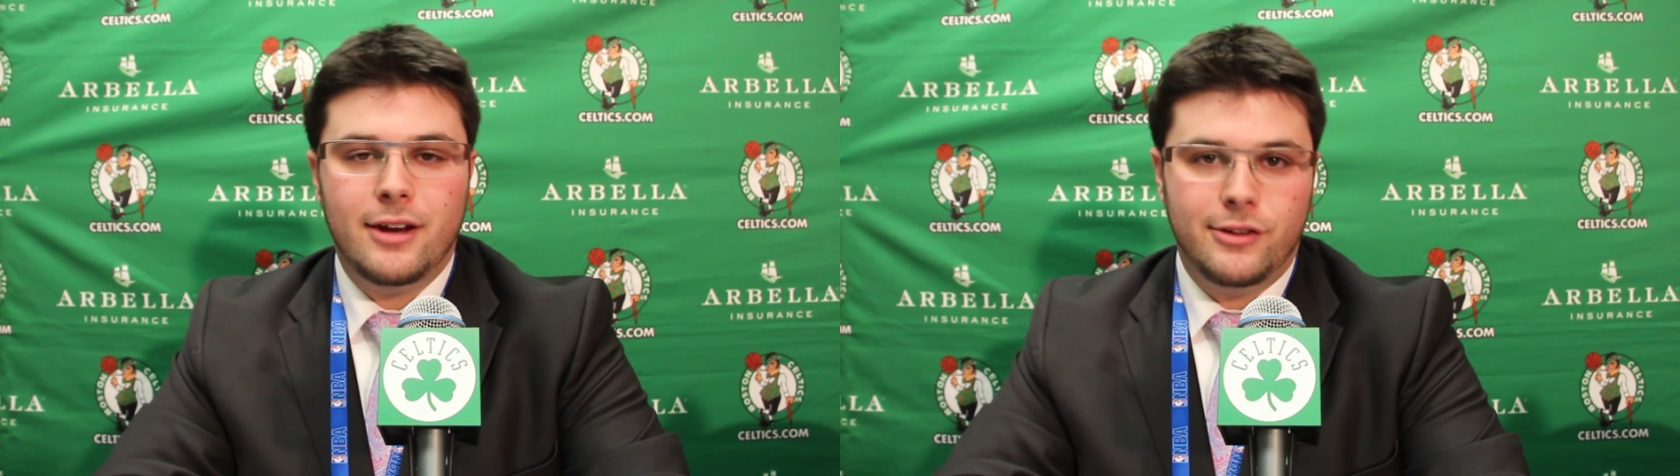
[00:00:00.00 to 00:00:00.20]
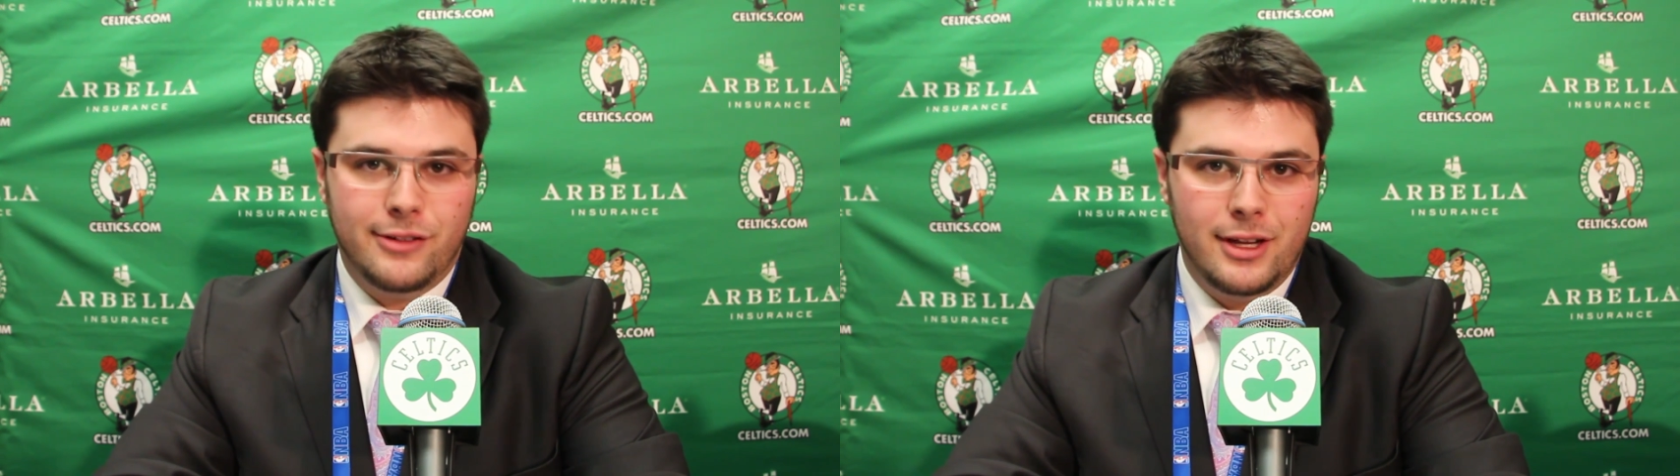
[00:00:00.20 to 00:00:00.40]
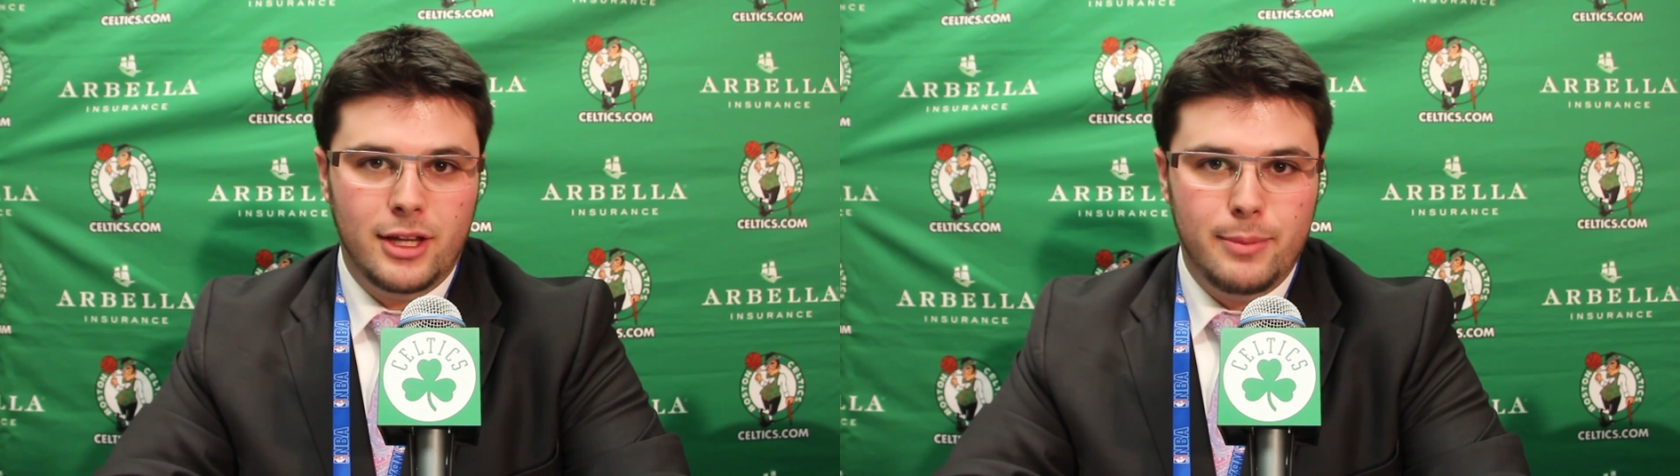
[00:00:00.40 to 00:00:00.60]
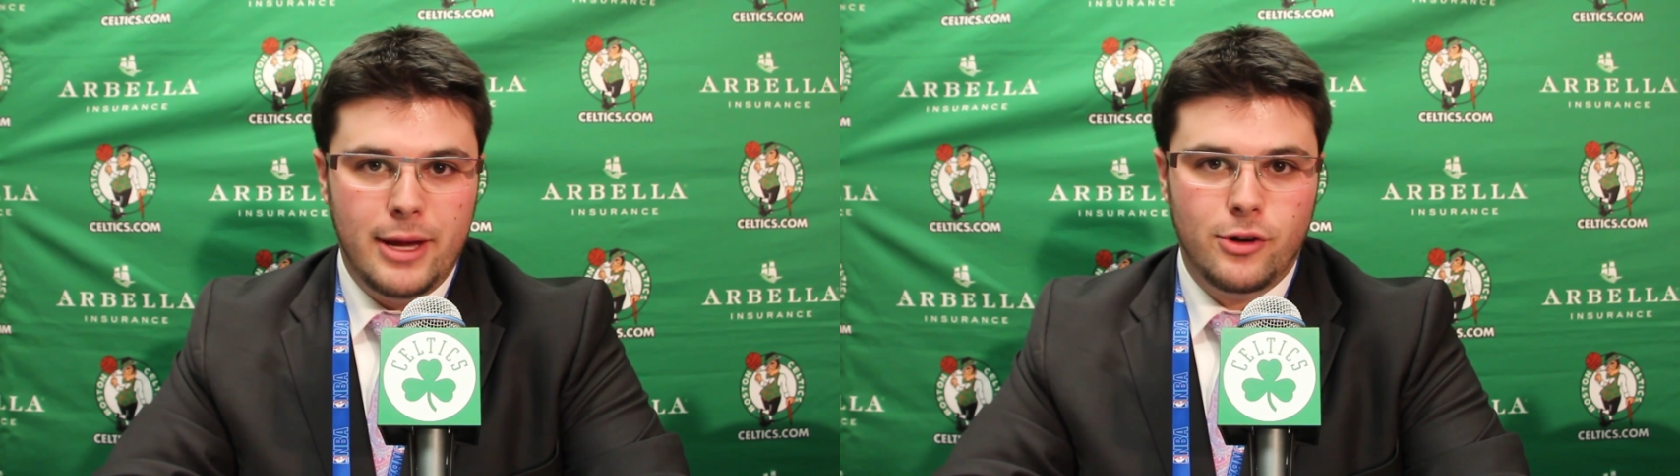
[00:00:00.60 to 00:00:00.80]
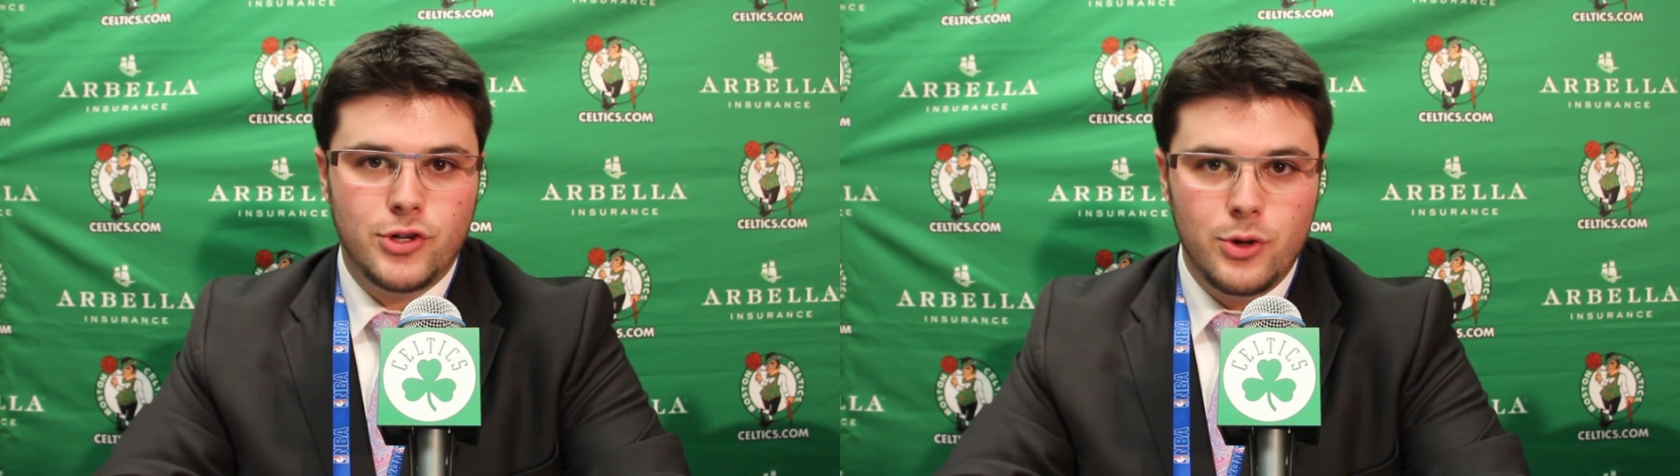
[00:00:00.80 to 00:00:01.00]
had a slightly
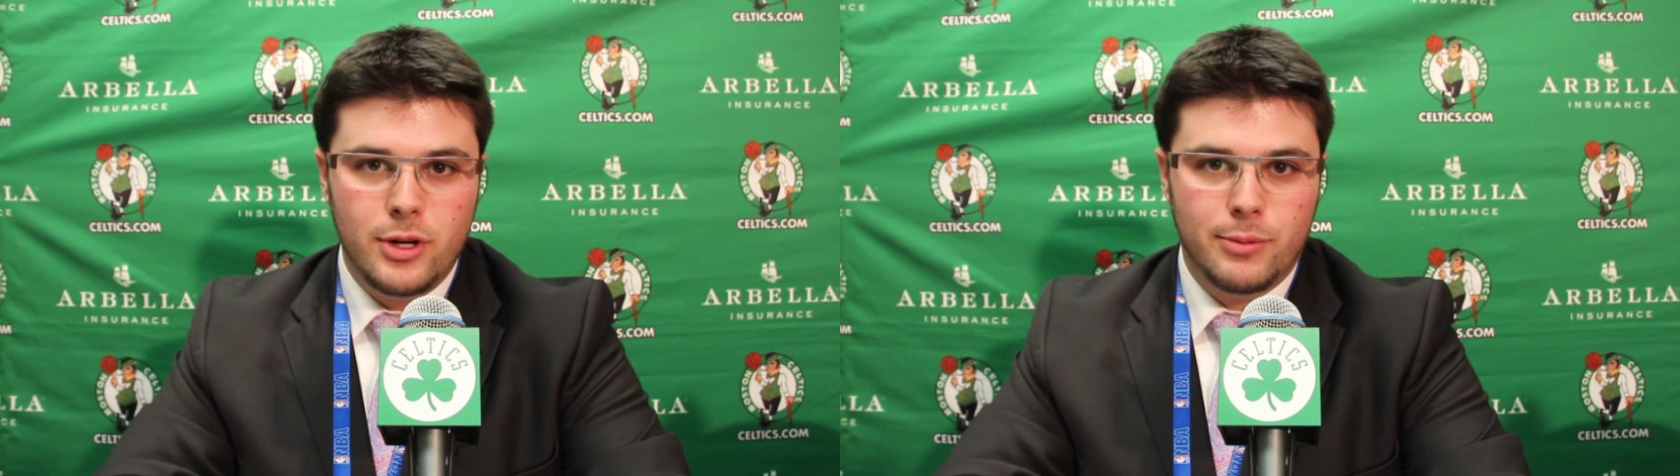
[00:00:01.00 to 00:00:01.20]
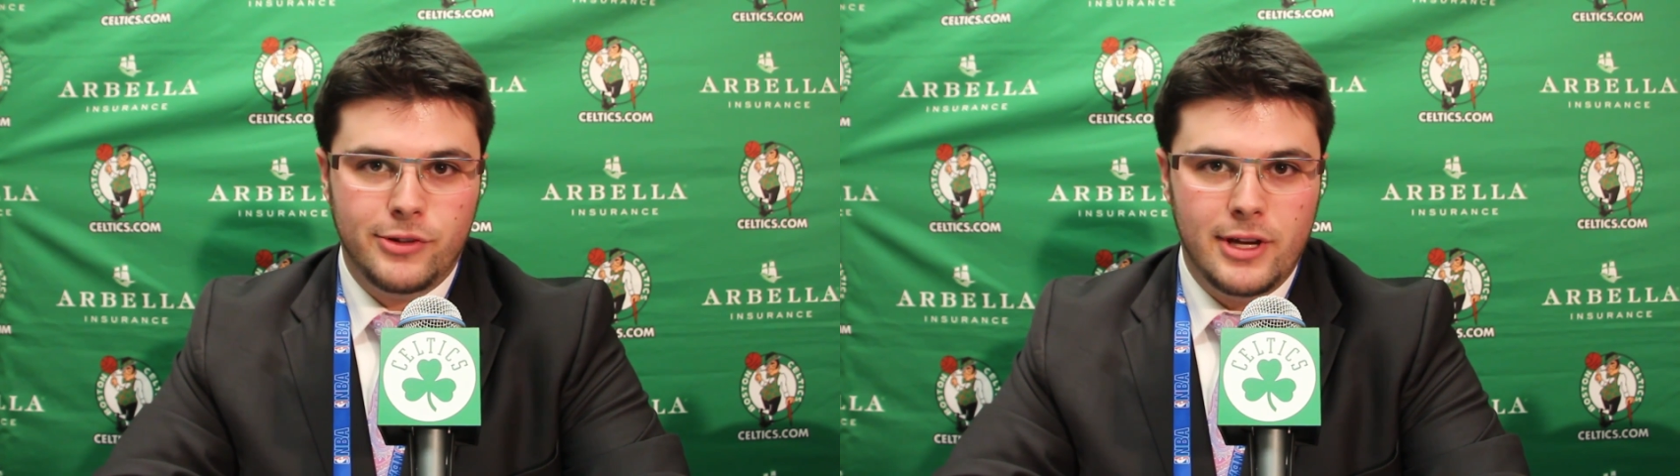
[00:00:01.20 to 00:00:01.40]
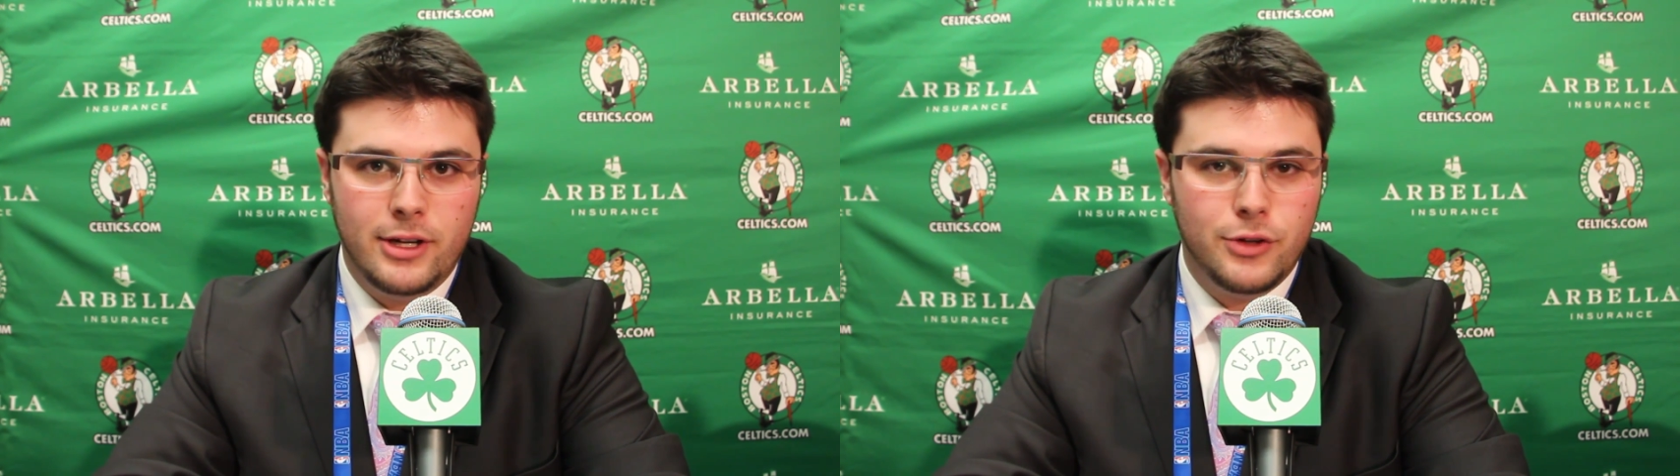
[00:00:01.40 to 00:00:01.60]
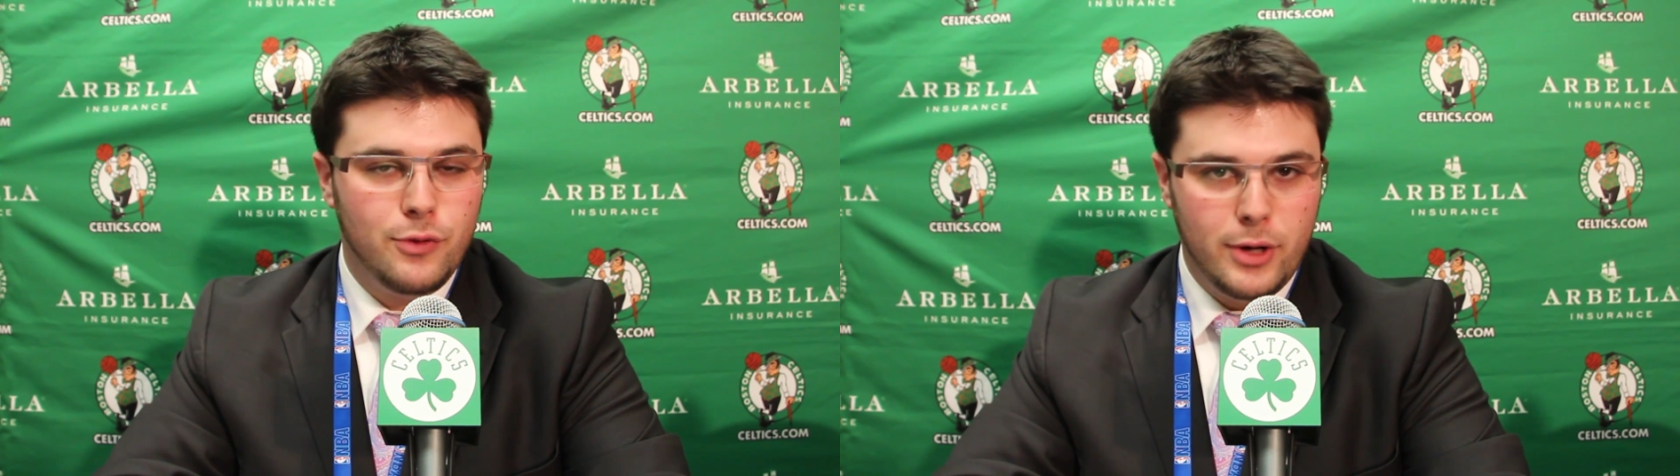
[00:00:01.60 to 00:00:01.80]
better shooting percentage,